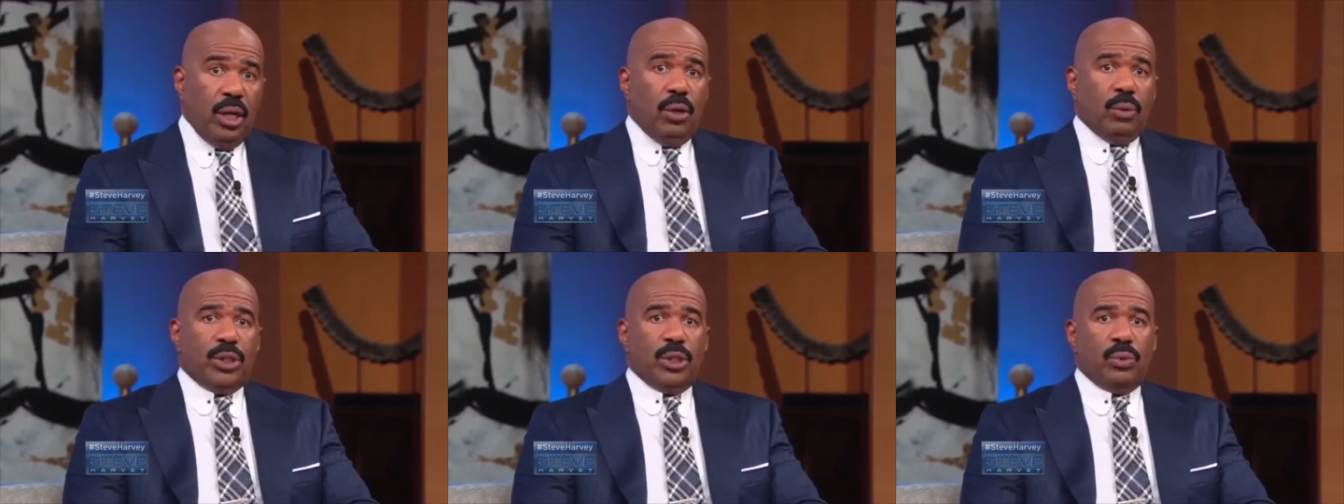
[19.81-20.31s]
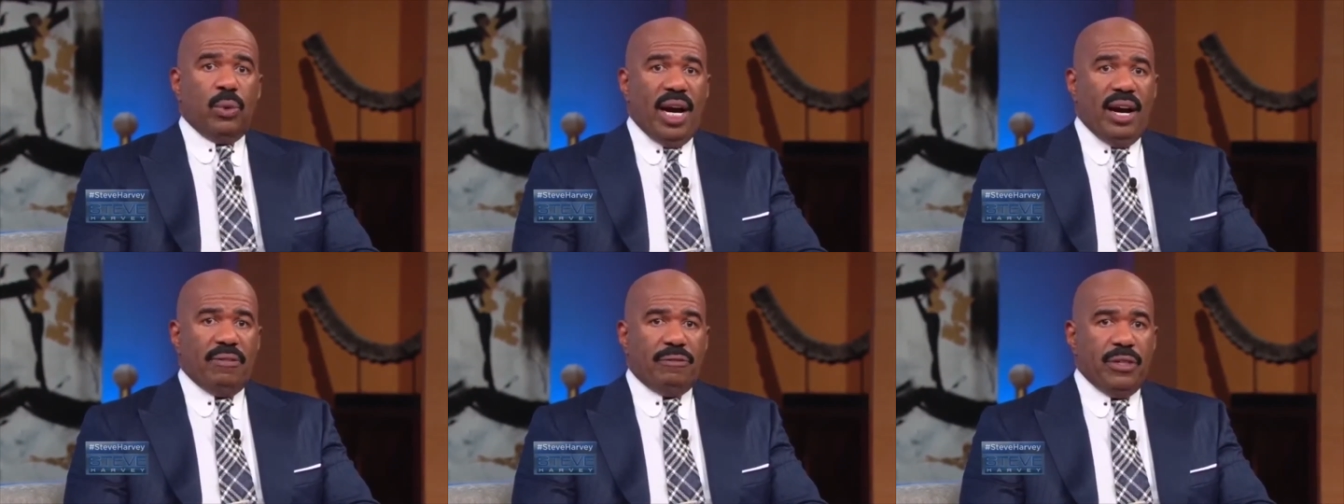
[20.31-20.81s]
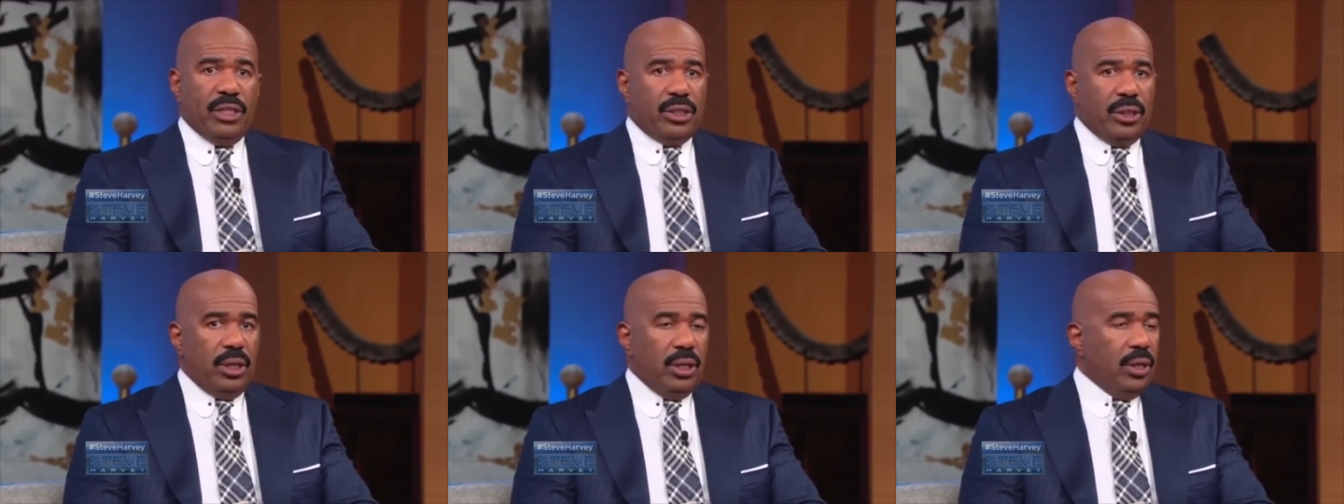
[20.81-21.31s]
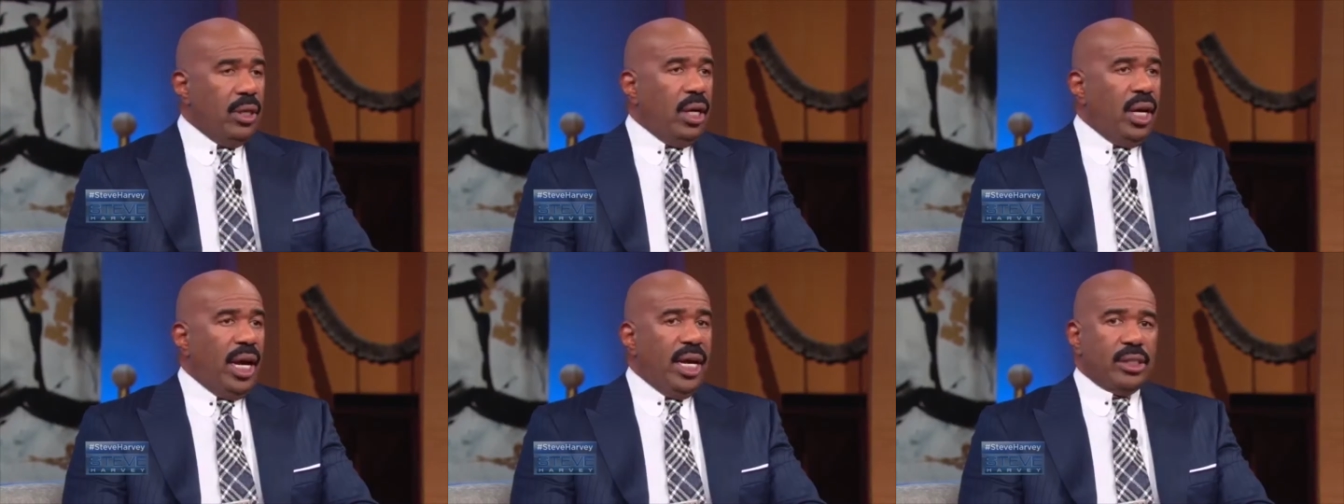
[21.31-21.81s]
which is why I featured her
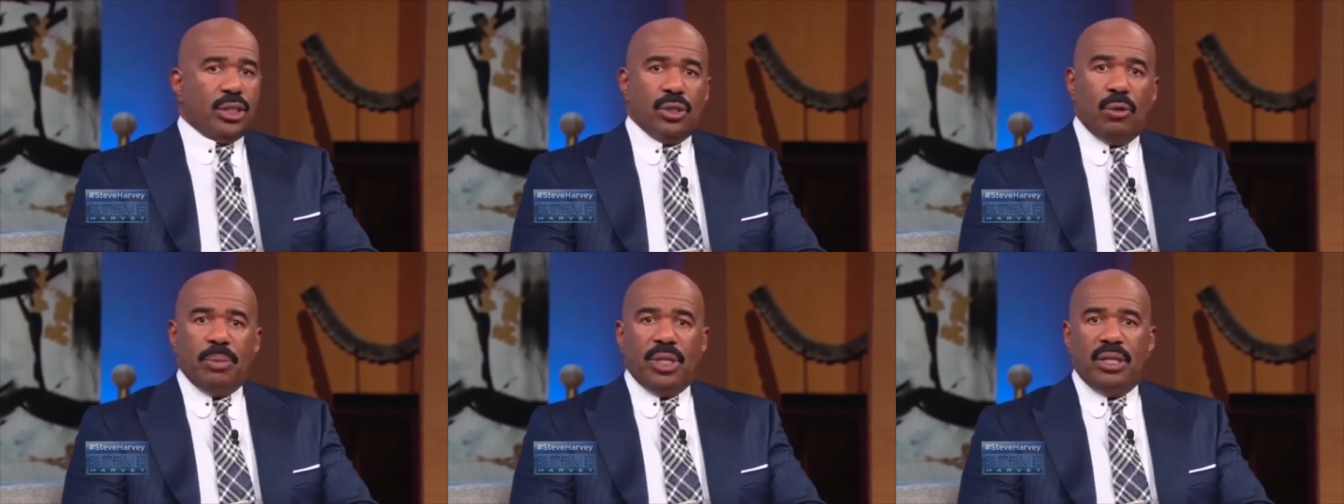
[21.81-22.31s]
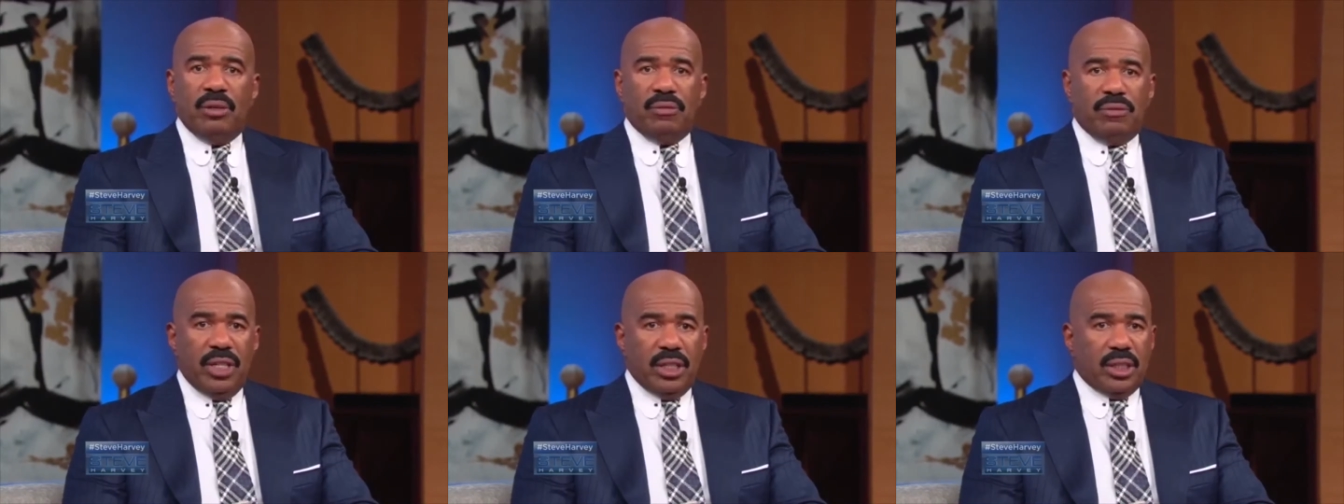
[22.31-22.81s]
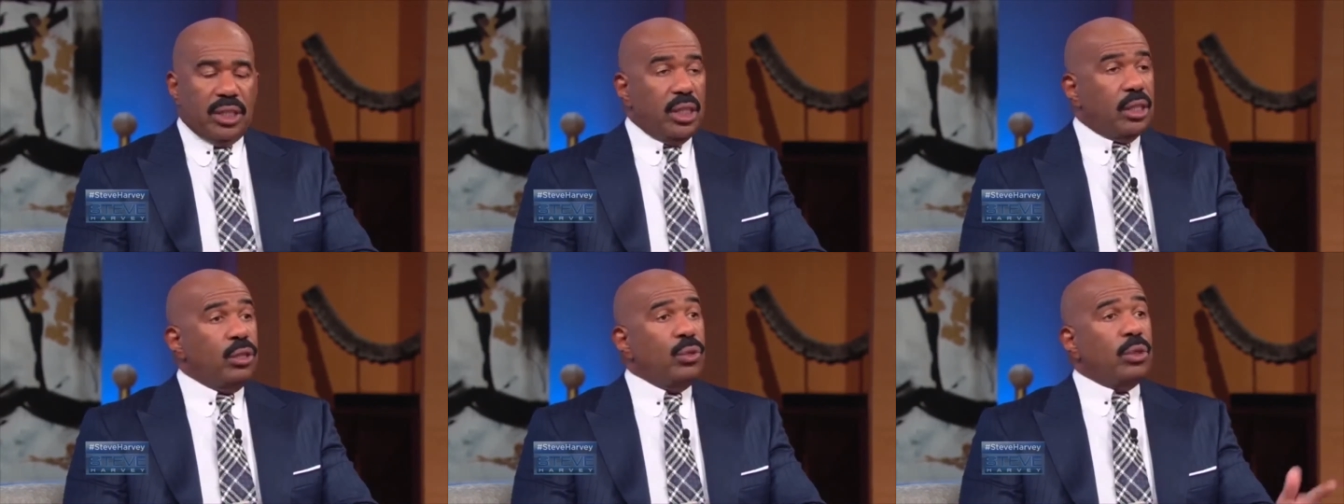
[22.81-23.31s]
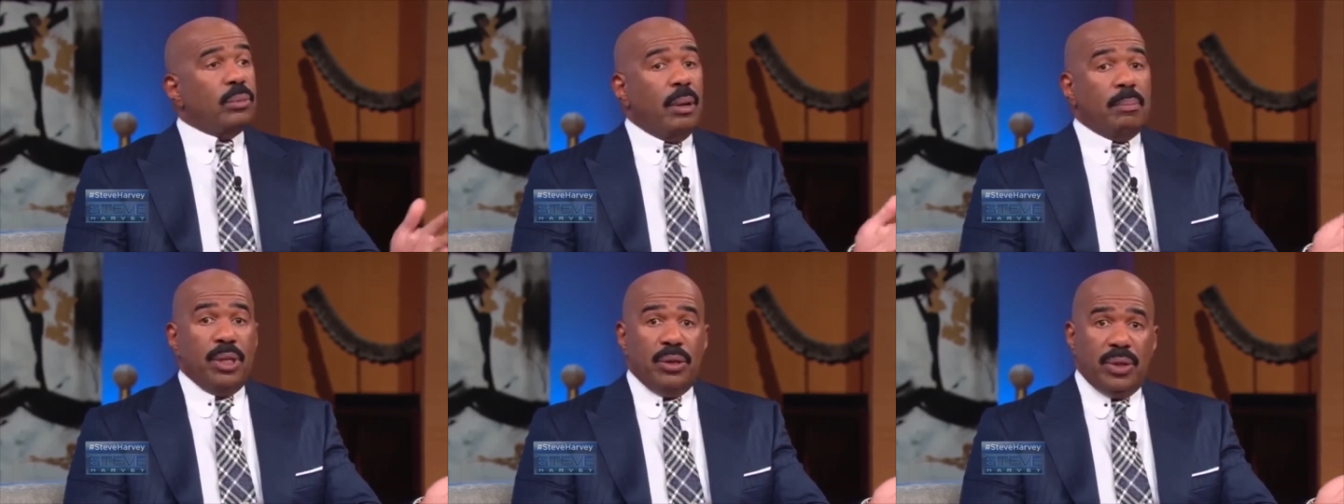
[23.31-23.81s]
at so many events, including my
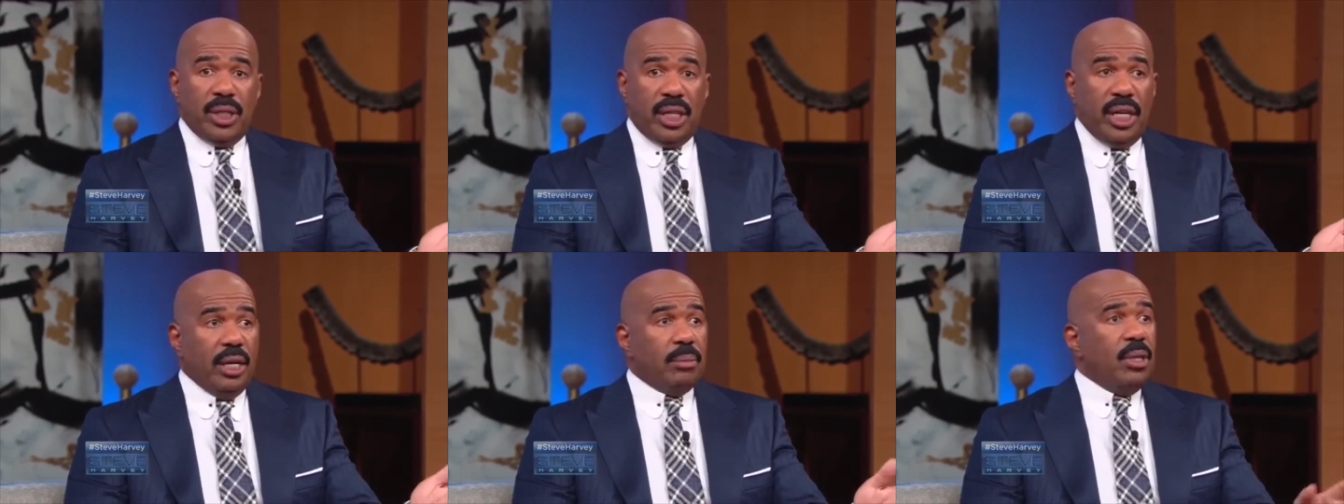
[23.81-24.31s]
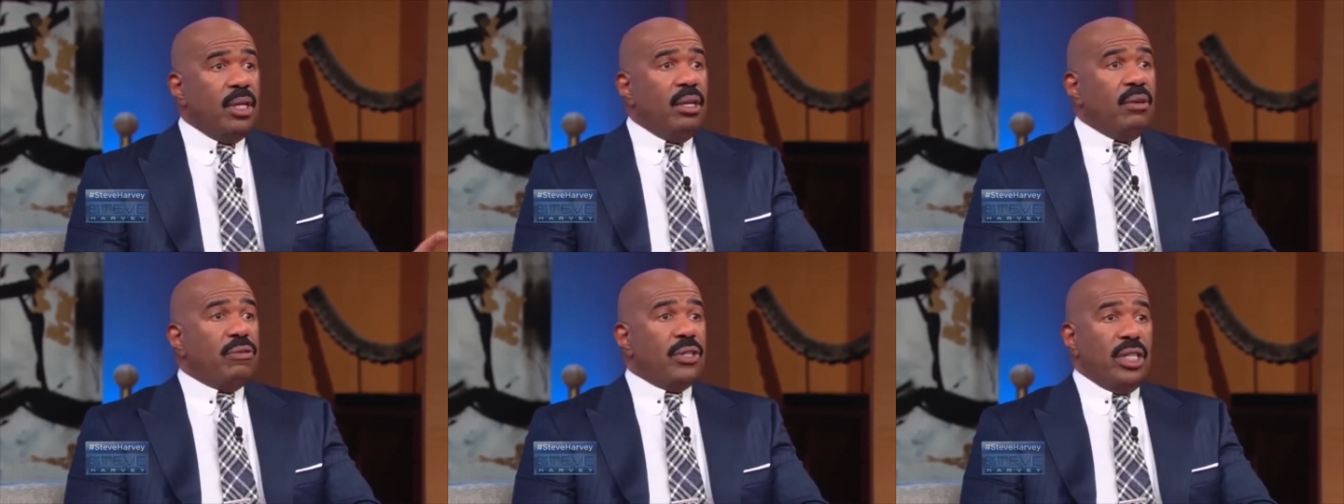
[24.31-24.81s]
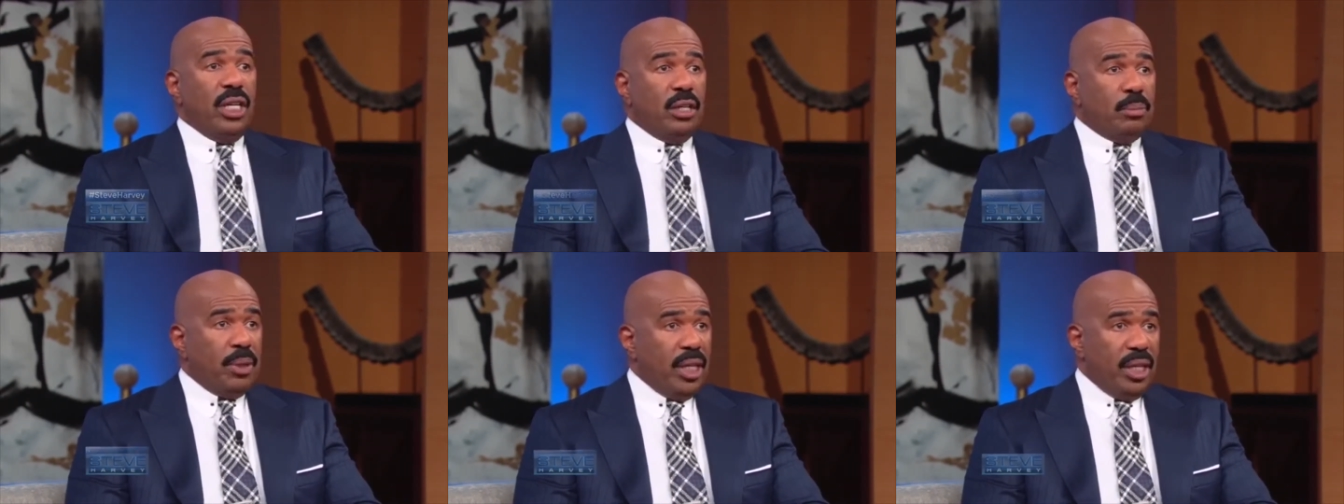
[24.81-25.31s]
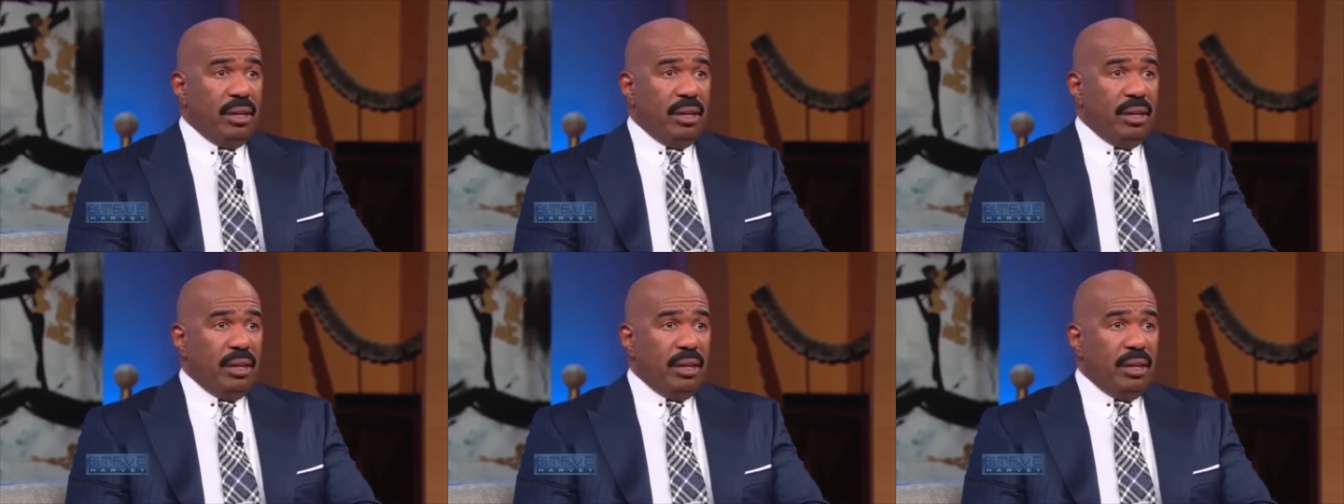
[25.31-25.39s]
mentoring camp for young men.